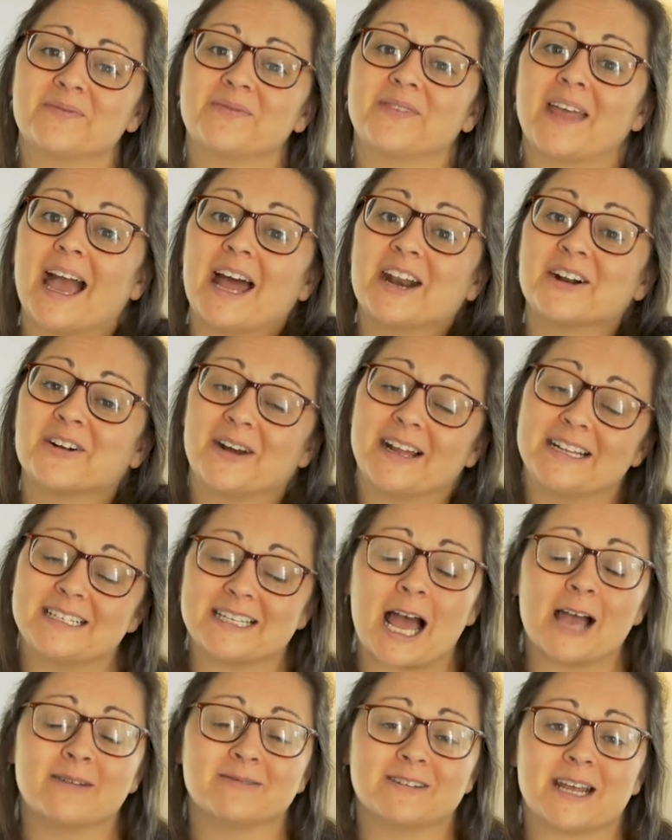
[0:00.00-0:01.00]
they had a great
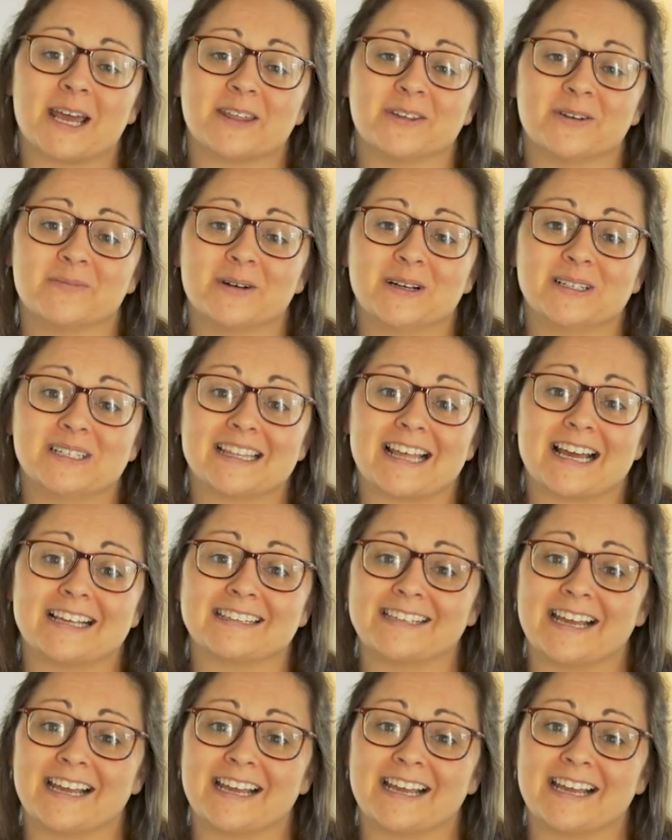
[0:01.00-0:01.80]
time together building that